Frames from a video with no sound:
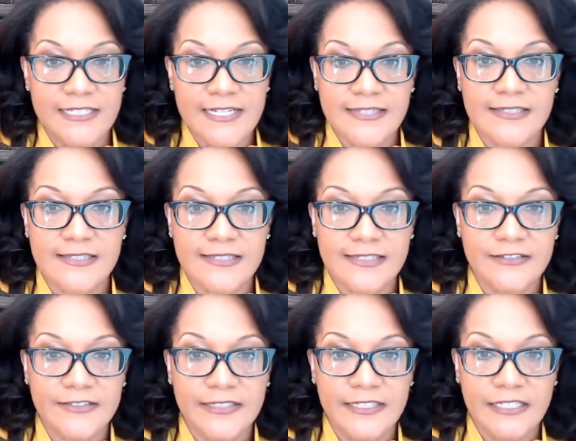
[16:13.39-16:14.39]

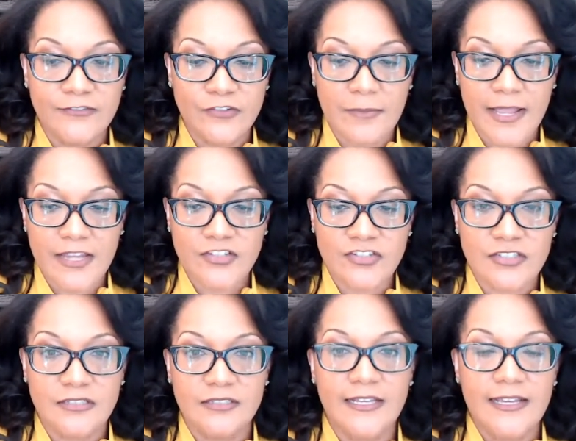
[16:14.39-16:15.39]
necessary
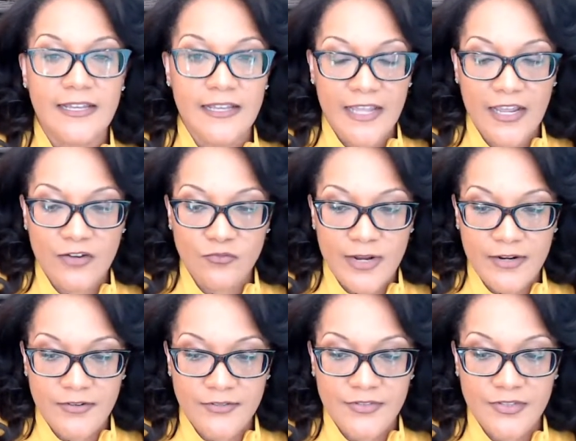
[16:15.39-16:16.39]
information and
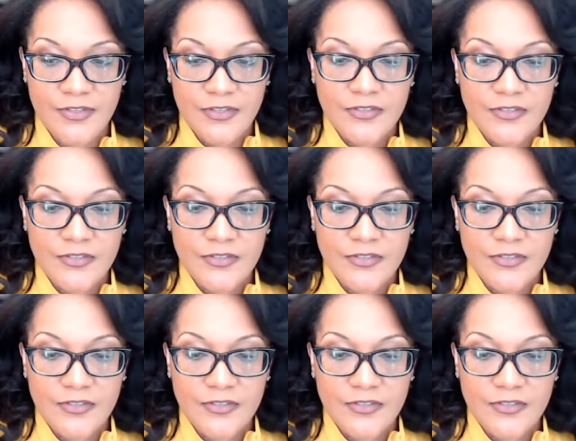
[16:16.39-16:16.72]
records.